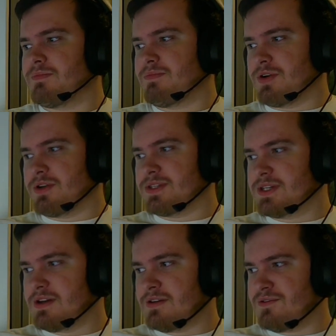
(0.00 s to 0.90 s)
But
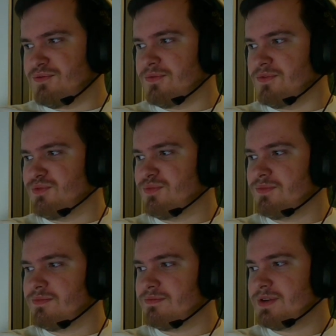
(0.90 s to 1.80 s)

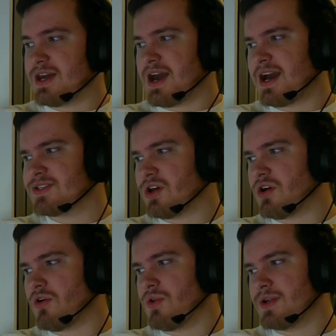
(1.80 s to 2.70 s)
but yeah, as a
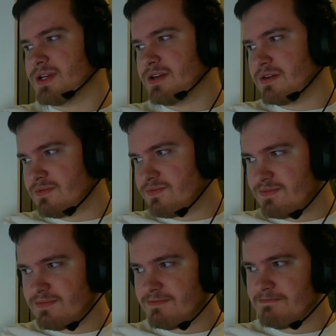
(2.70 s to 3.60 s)
whole, I think
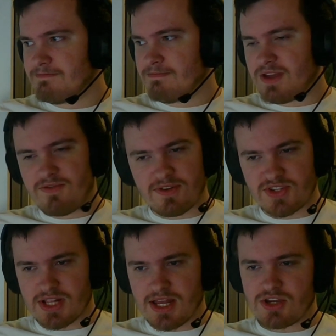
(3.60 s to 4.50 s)
midfield
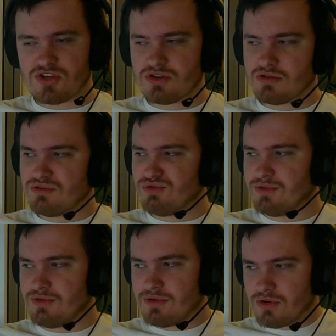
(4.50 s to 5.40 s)
selection
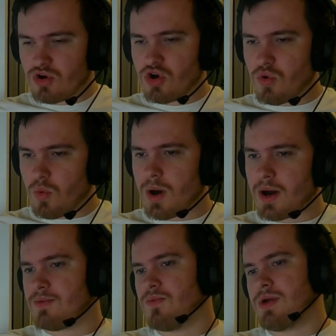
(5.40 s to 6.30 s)

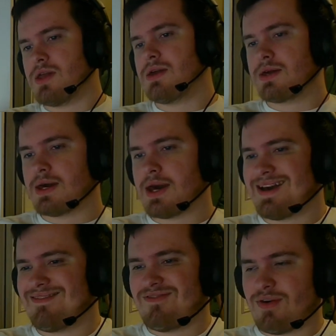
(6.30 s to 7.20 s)
quite weak
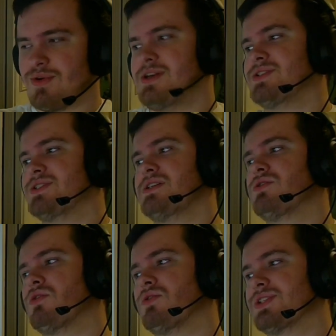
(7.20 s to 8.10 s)
and very easily
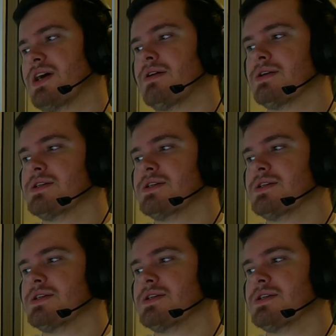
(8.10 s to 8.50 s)
got at.